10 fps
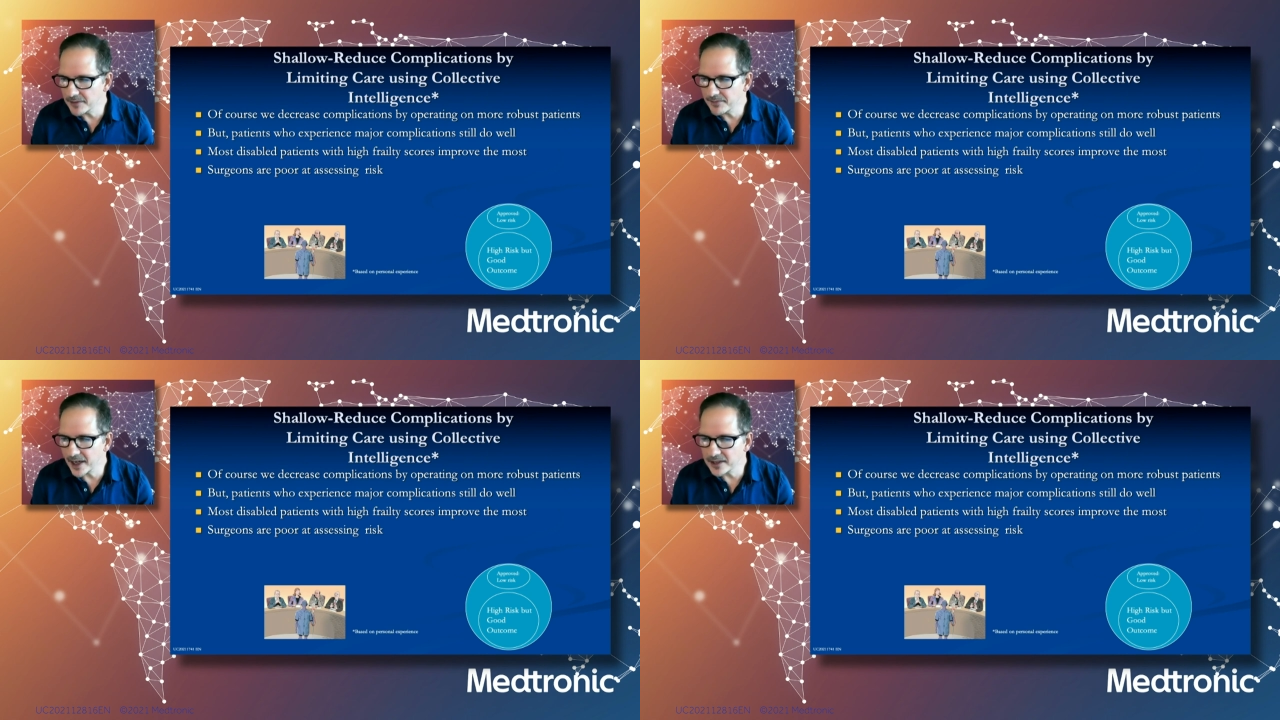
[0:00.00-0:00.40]

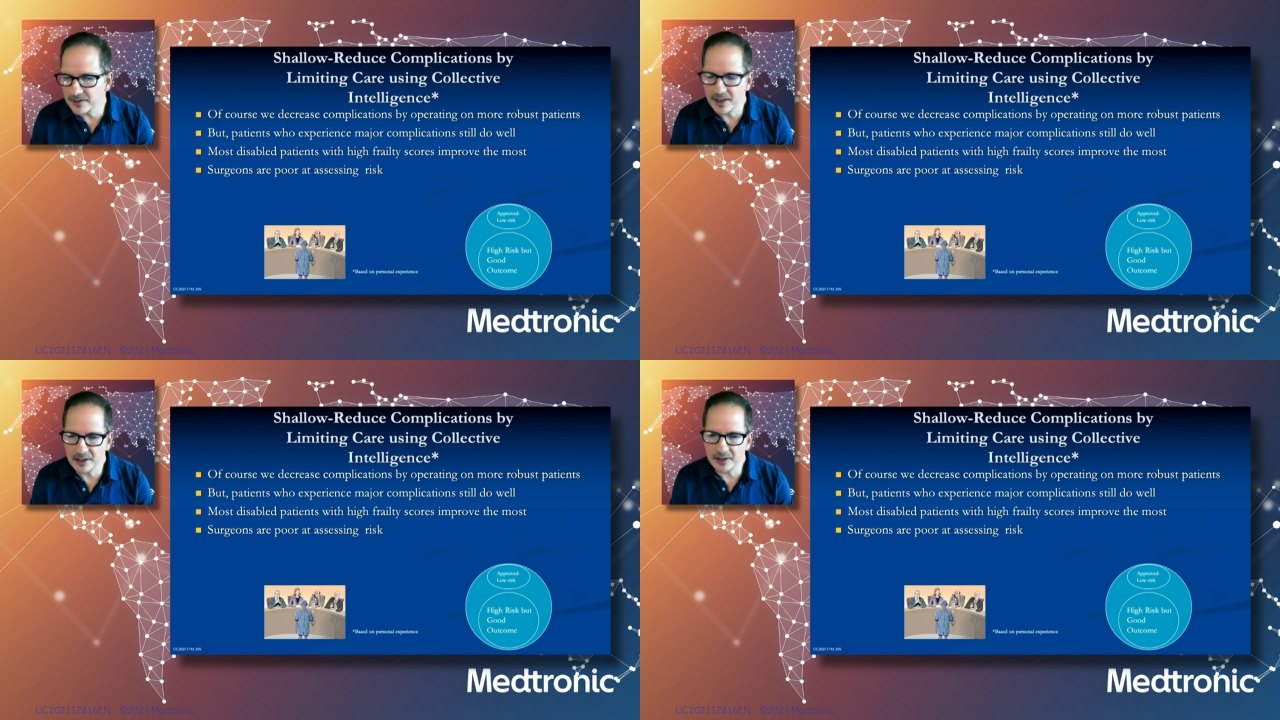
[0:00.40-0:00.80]
very
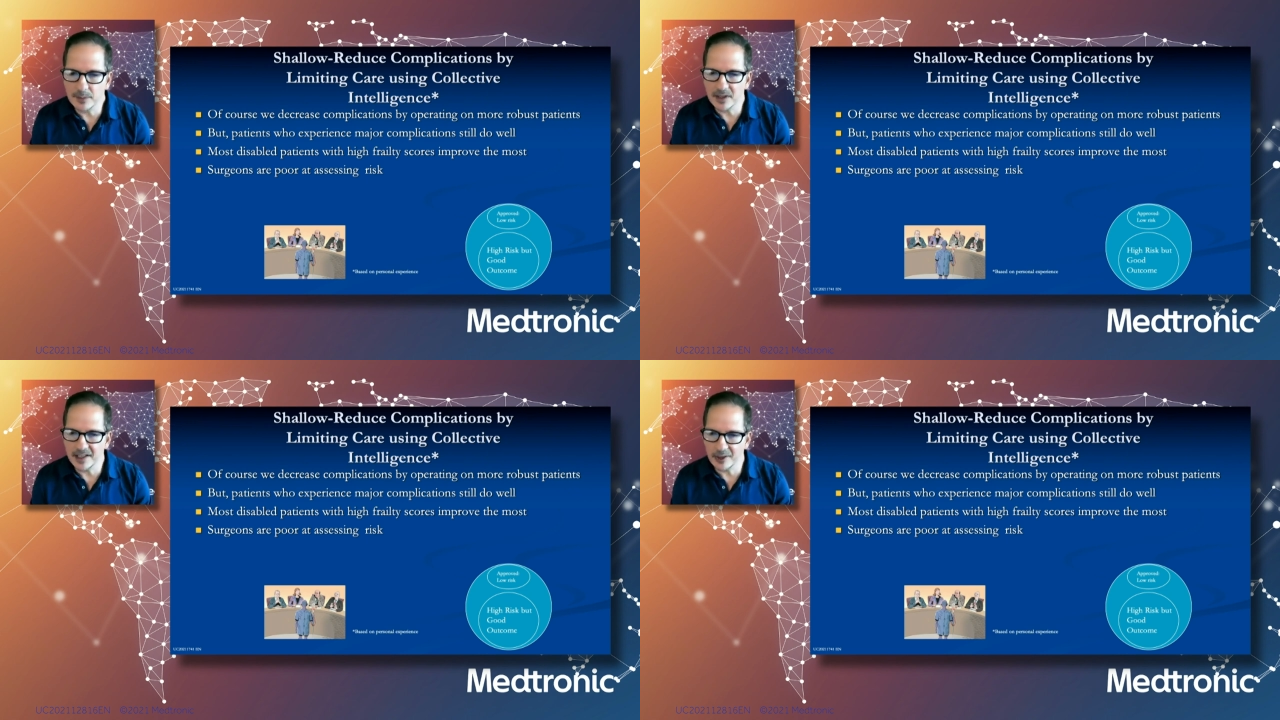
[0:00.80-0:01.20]
effective at
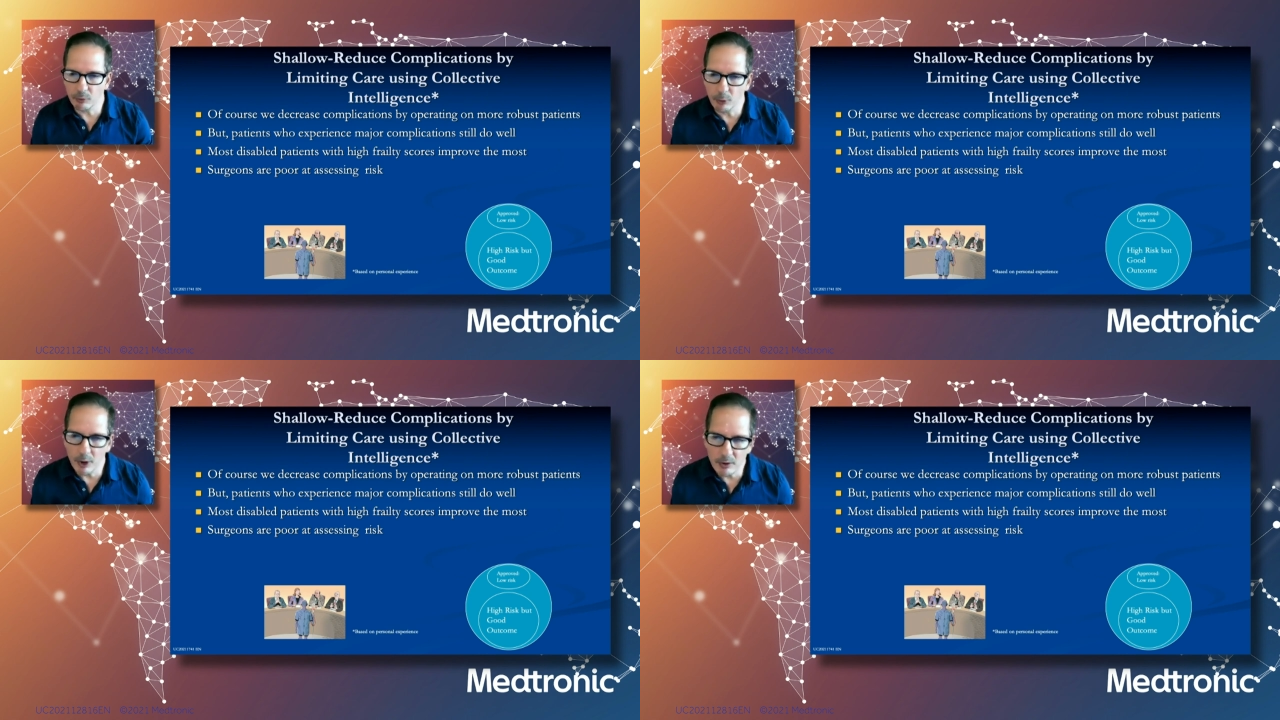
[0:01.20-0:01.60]

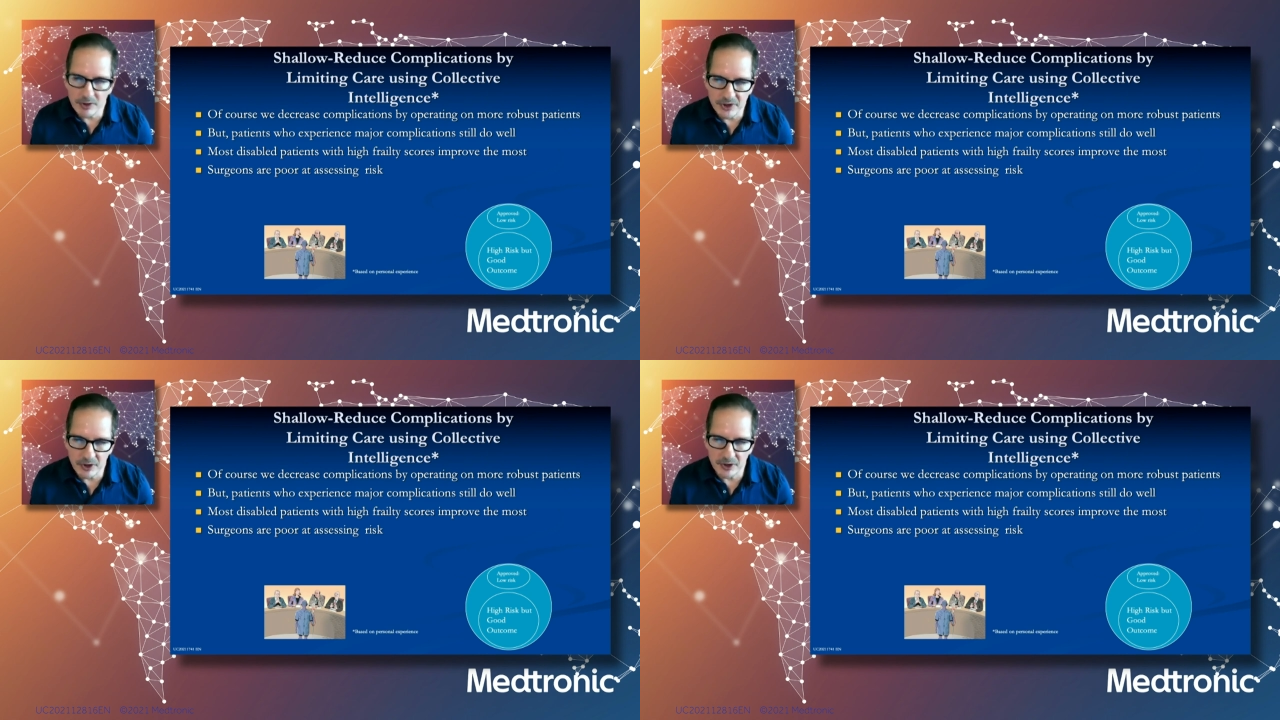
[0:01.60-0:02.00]
eliminating
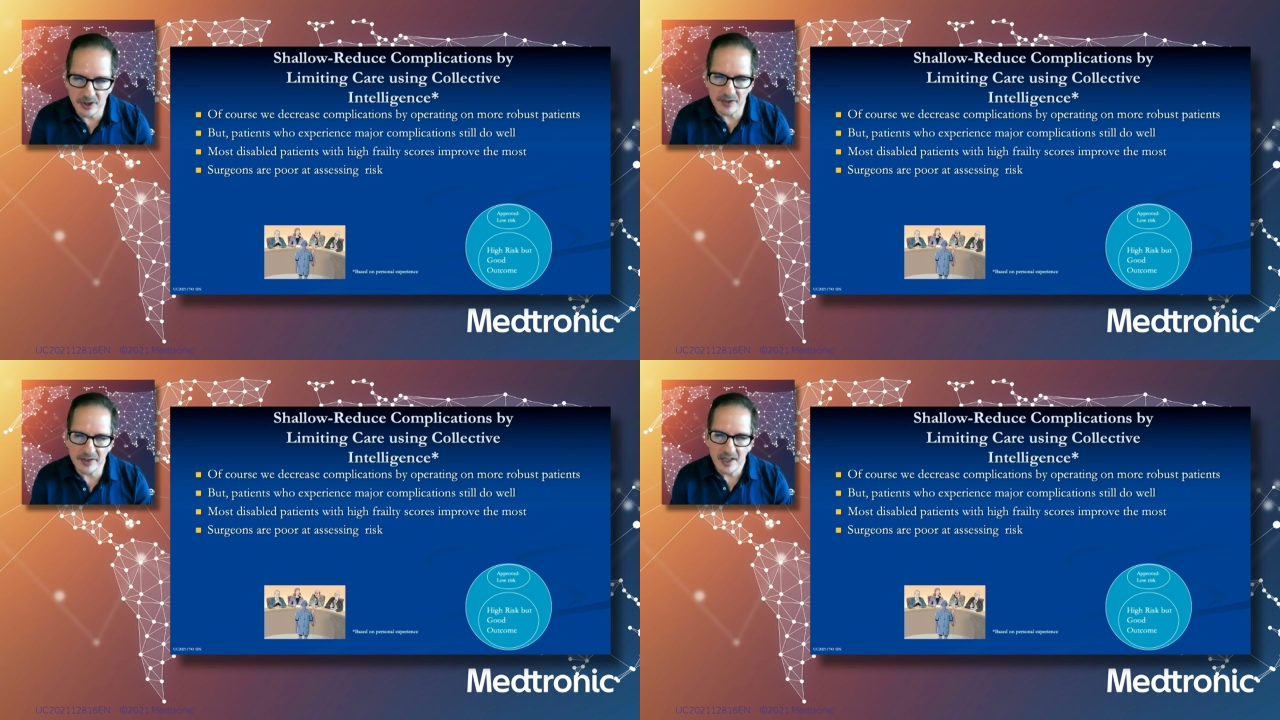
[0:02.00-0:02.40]
rogue
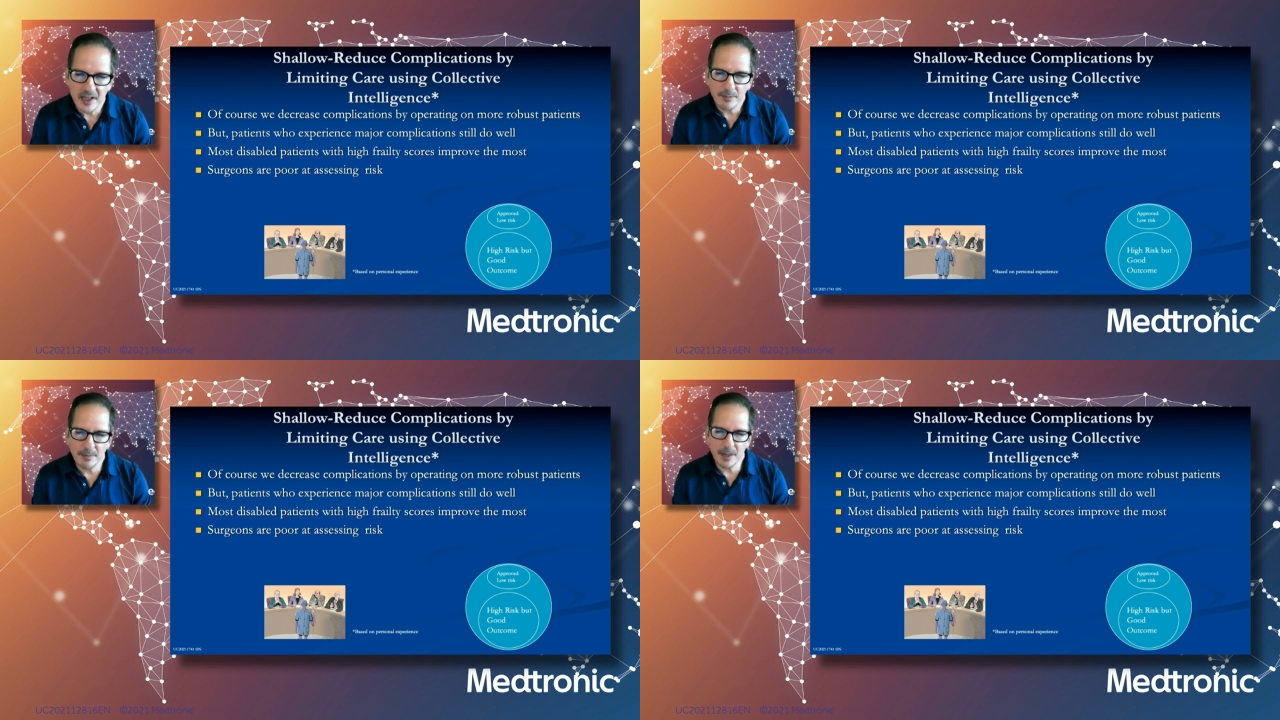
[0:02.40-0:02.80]
surgeons,